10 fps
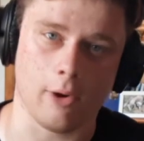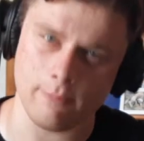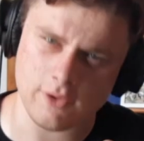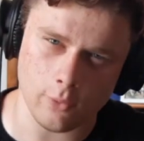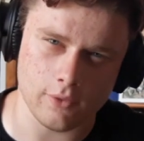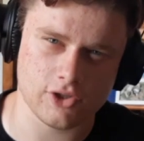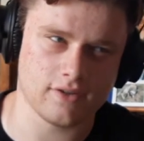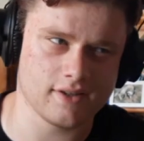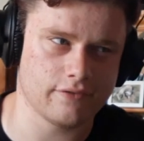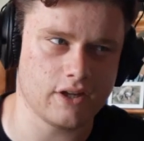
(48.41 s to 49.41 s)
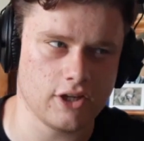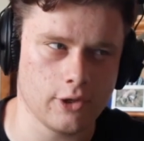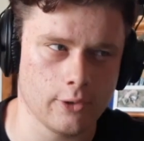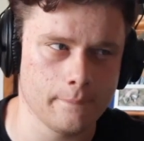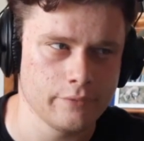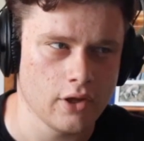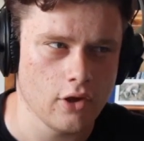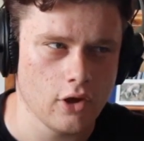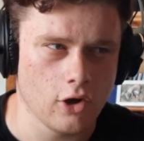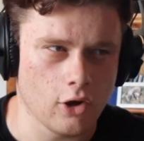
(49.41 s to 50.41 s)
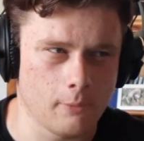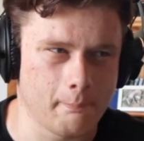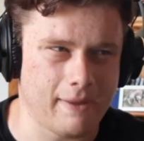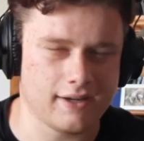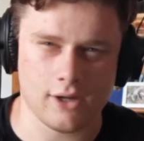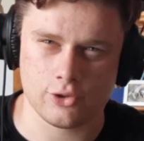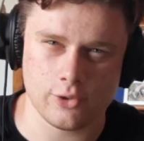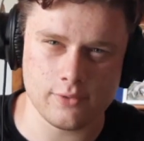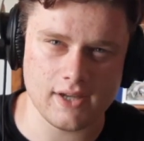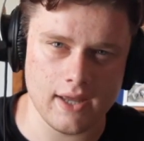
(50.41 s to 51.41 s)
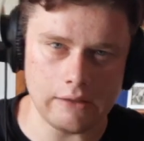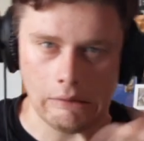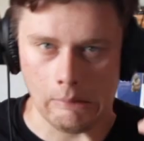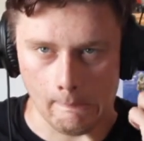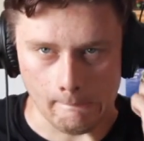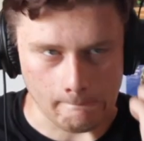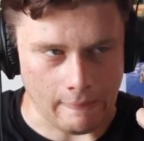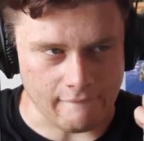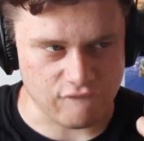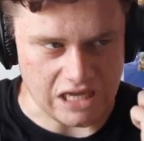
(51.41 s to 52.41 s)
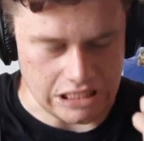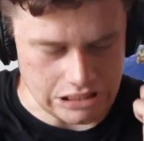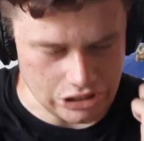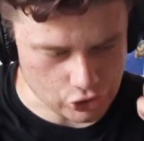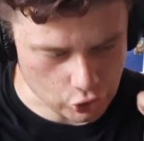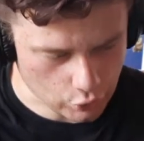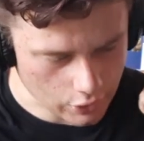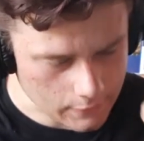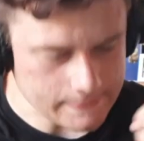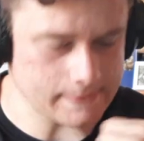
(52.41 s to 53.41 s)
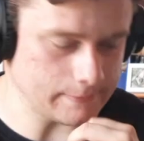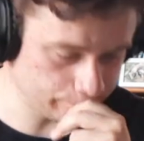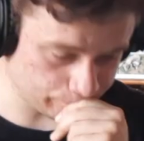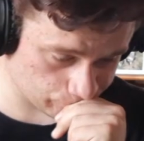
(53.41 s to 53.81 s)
I'm hoping you're watching this video on Monday or Tuesday. Fingers crossed.